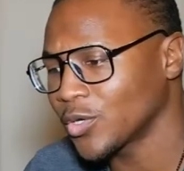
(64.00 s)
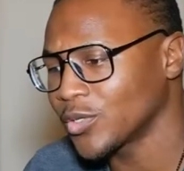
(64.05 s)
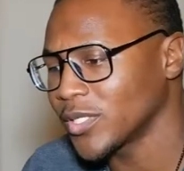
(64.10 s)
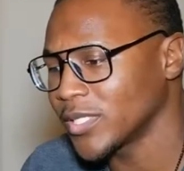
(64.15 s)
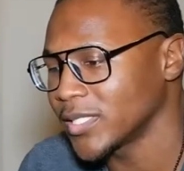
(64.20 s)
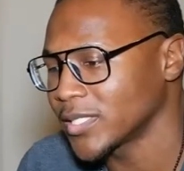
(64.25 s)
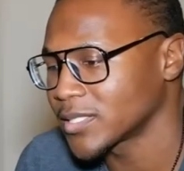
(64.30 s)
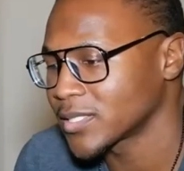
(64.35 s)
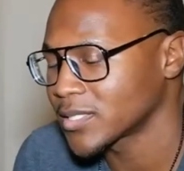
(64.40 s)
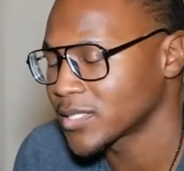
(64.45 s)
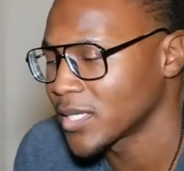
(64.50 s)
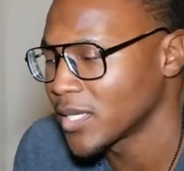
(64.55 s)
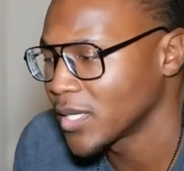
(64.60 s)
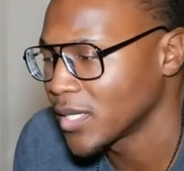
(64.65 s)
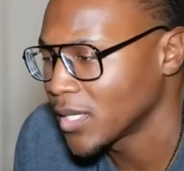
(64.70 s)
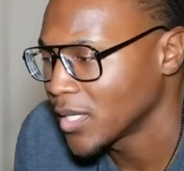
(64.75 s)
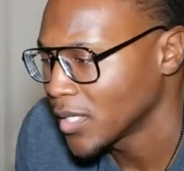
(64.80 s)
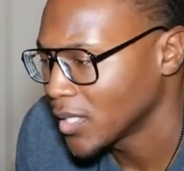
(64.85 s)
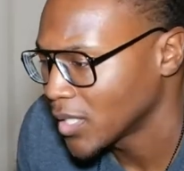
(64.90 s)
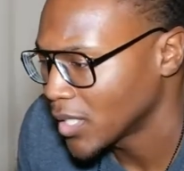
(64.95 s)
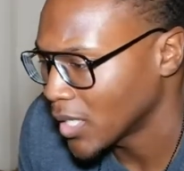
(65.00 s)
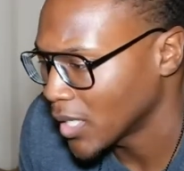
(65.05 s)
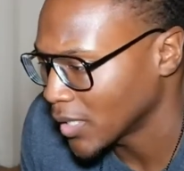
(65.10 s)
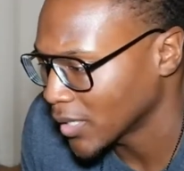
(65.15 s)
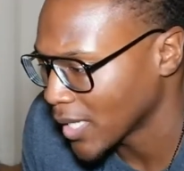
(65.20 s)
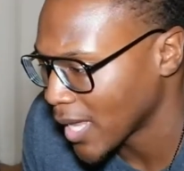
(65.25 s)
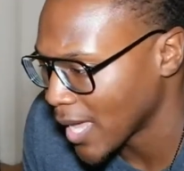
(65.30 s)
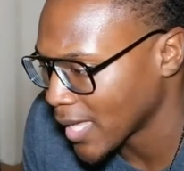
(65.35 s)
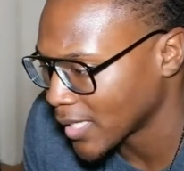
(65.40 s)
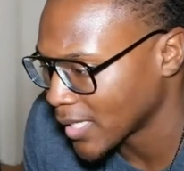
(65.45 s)
on this a
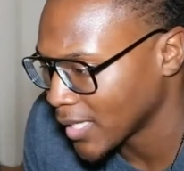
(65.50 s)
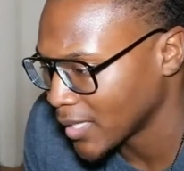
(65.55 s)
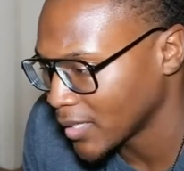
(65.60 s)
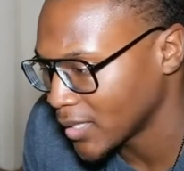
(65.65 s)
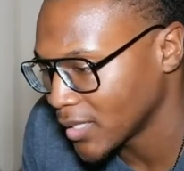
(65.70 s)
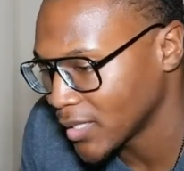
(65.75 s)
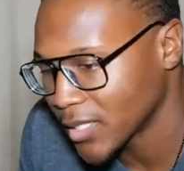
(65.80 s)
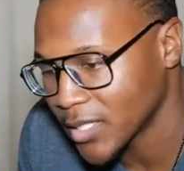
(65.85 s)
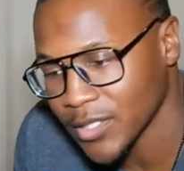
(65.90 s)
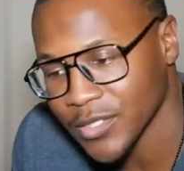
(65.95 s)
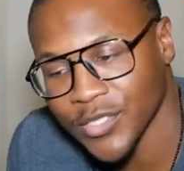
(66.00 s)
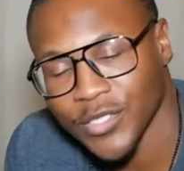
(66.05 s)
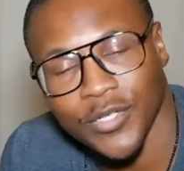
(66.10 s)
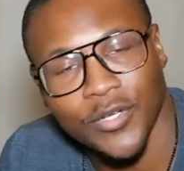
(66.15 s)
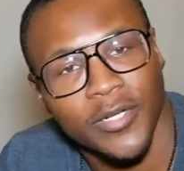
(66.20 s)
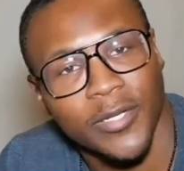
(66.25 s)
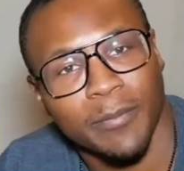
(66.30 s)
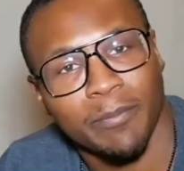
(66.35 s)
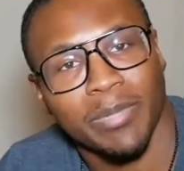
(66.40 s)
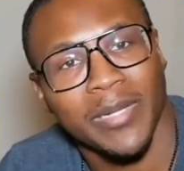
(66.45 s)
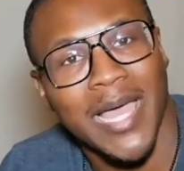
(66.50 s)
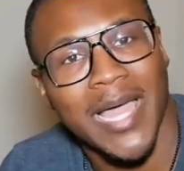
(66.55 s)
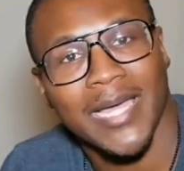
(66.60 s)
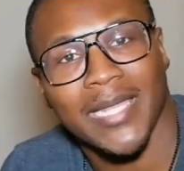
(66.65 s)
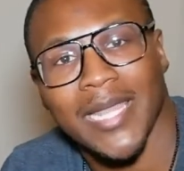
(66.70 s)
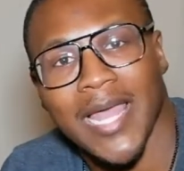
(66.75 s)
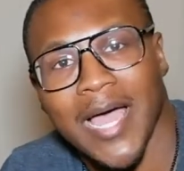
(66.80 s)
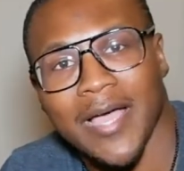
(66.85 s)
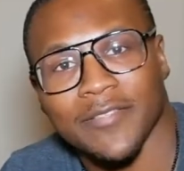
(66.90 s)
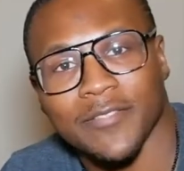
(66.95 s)
lot lately concerning Black
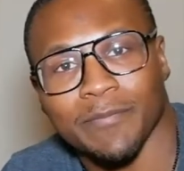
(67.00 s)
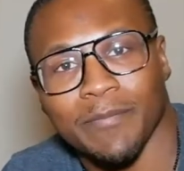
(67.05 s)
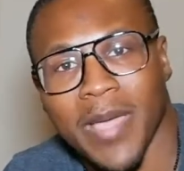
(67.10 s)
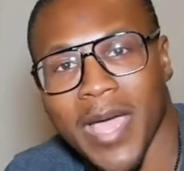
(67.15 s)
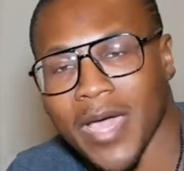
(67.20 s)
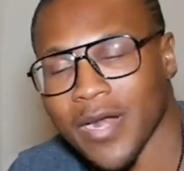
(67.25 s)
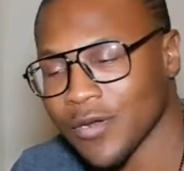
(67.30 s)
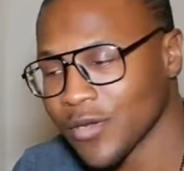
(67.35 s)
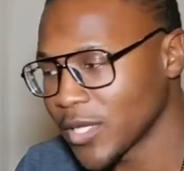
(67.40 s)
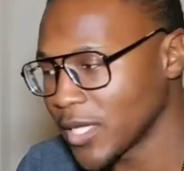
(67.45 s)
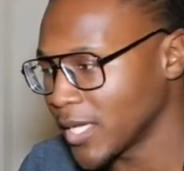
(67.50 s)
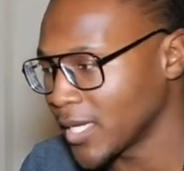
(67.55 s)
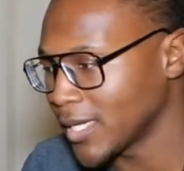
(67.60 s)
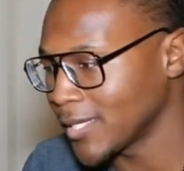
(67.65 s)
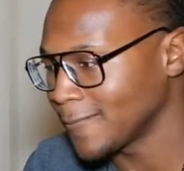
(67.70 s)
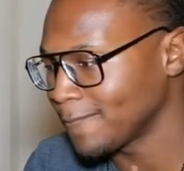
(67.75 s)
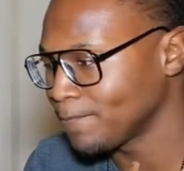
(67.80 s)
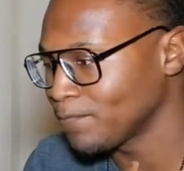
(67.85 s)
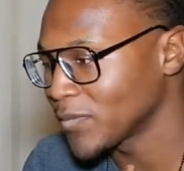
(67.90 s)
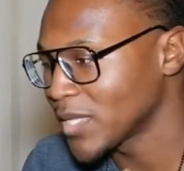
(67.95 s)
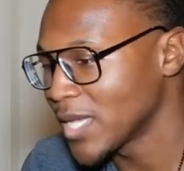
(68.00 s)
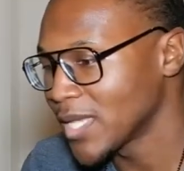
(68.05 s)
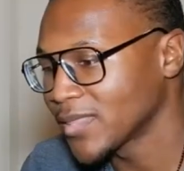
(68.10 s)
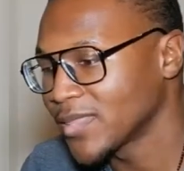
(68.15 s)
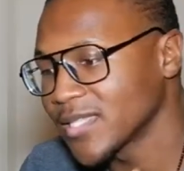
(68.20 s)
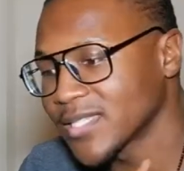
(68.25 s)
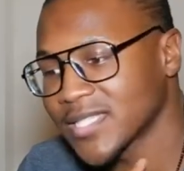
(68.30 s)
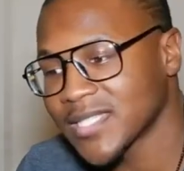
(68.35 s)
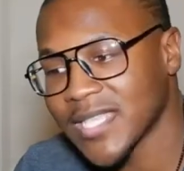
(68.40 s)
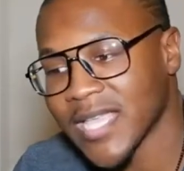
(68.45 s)
Lives Matter and
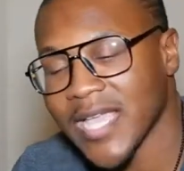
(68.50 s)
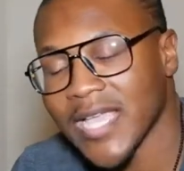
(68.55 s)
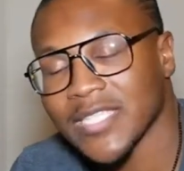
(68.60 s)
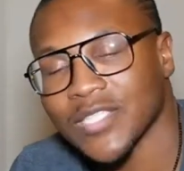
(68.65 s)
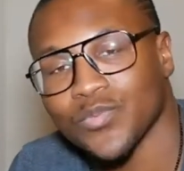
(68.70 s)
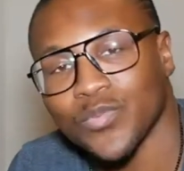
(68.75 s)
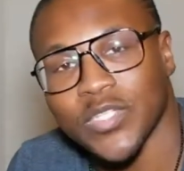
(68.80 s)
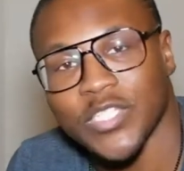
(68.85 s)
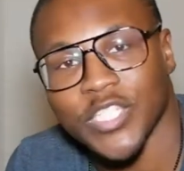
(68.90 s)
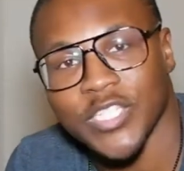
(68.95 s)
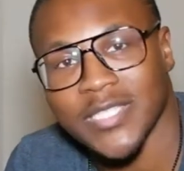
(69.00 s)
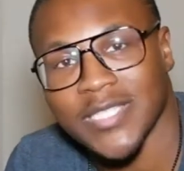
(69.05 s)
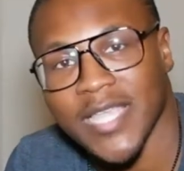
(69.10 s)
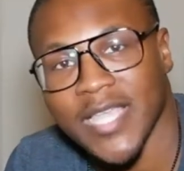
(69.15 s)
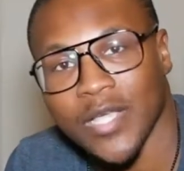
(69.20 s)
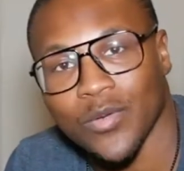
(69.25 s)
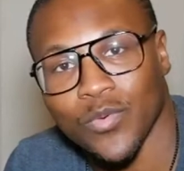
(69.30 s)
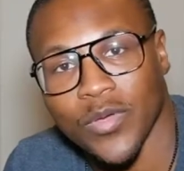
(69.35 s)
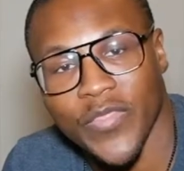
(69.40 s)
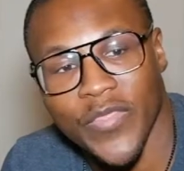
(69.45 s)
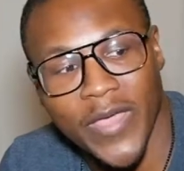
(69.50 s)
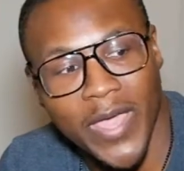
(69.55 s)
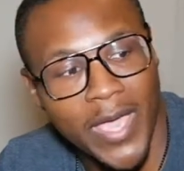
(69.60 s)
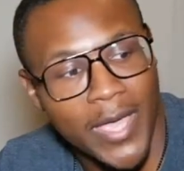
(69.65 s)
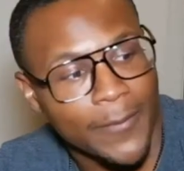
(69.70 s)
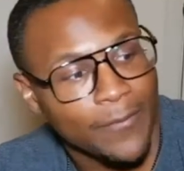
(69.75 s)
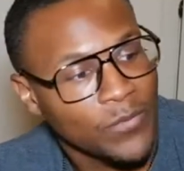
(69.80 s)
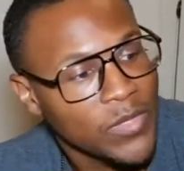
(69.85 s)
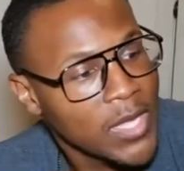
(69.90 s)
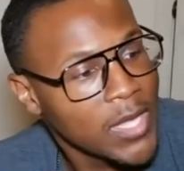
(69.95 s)
the stance we should take with
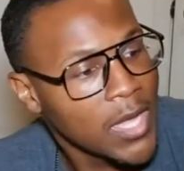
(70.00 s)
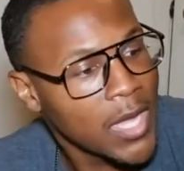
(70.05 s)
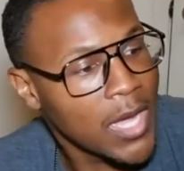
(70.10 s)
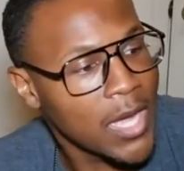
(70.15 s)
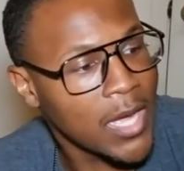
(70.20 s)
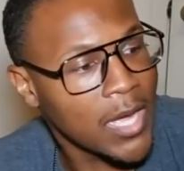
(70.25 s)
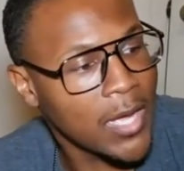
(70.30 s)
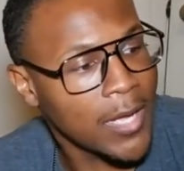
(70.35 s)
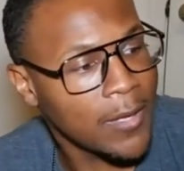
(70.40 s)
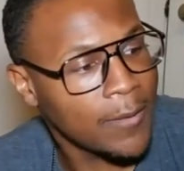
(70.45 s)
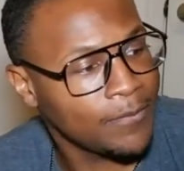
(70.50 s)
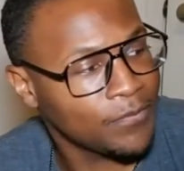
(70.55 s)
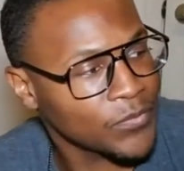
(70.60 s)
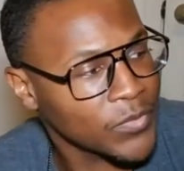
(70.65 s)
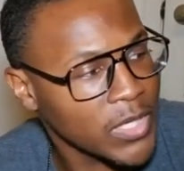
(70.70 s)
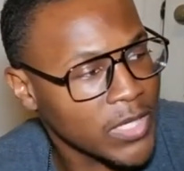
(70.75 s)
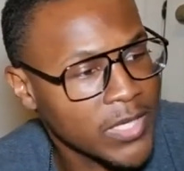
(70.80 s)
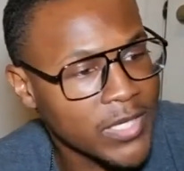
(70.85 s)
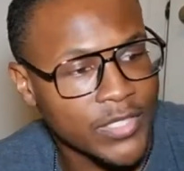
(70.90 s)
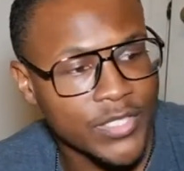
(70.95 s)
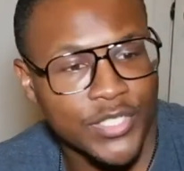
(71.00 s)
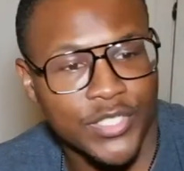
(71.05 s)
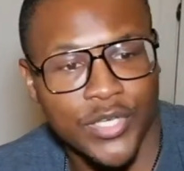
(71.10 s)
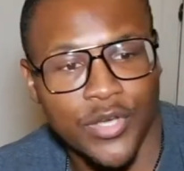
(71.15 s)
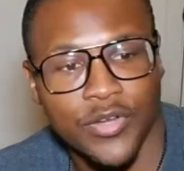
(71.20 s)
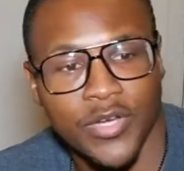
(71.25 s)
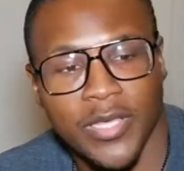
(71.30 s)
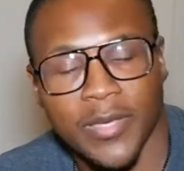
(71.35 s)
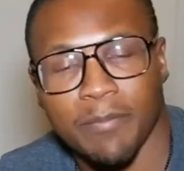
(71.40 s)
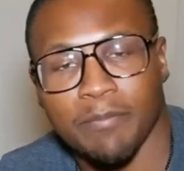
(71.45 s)
that um,
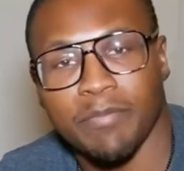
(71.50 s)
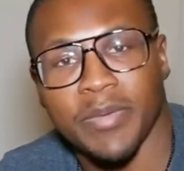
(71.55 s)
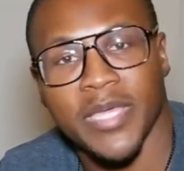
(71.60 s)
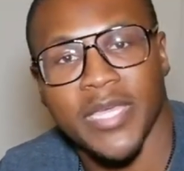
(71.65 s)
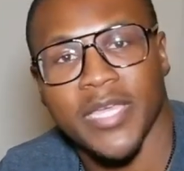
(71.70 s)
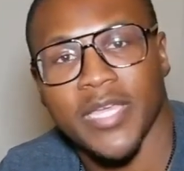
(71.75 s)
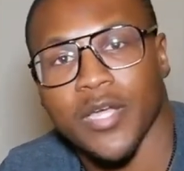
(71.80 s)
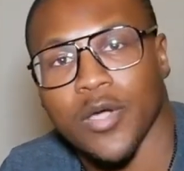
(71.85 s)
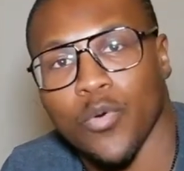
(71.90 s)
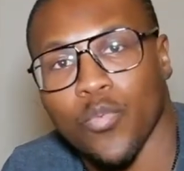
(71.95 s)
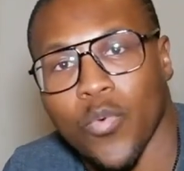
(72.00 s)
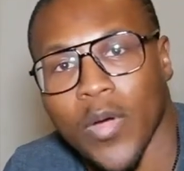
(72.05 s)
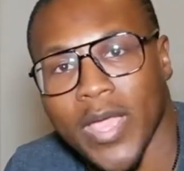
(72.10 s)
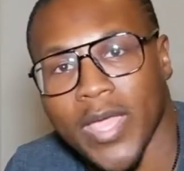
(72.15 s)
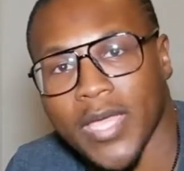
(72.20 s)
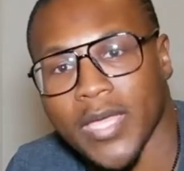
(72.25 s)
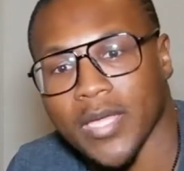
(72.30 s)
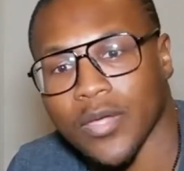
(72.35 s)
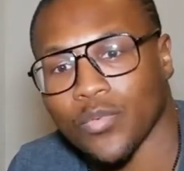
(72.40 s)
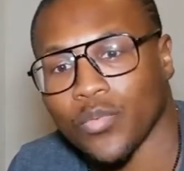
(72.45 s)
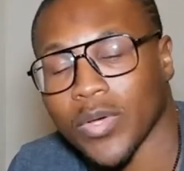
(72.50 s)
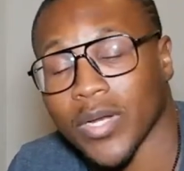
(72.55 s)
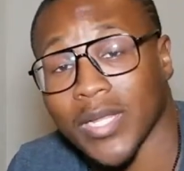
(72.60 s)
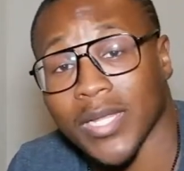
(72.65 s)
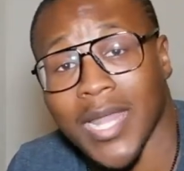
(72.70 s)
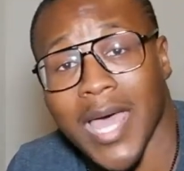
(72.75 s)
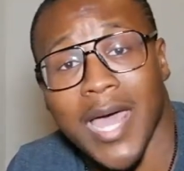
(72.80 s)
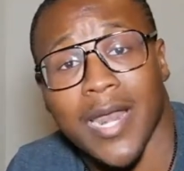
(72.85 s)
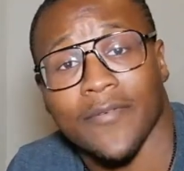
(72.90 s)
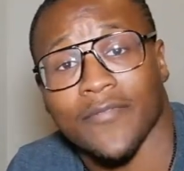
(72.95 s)
concerning being awake when a
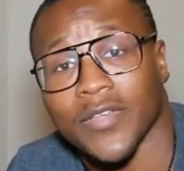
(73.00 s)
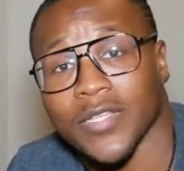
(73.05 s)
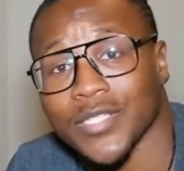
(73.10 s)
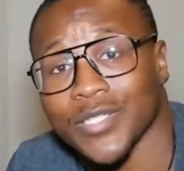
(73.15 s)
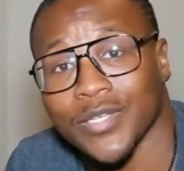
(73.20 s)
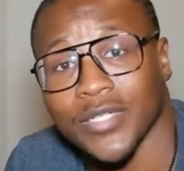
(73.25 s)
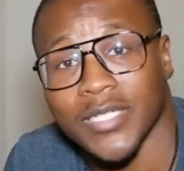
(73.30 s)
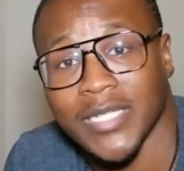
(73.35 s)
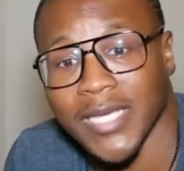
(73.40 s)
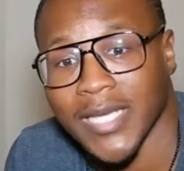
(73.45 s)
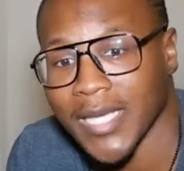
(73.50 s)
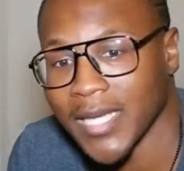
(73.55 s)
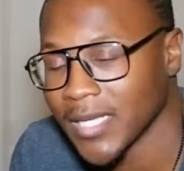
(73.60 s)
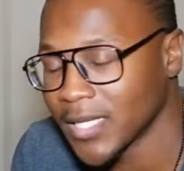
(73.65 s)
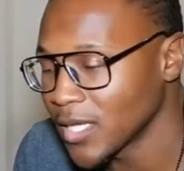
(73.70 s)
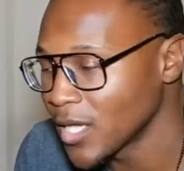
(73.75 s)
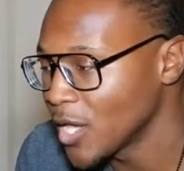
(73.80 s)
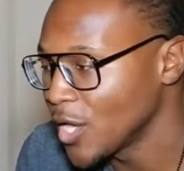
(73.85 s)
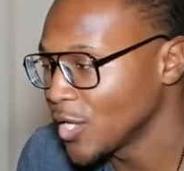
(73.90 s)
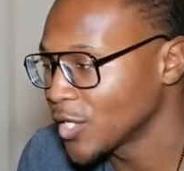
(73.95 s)
lot of us are dead,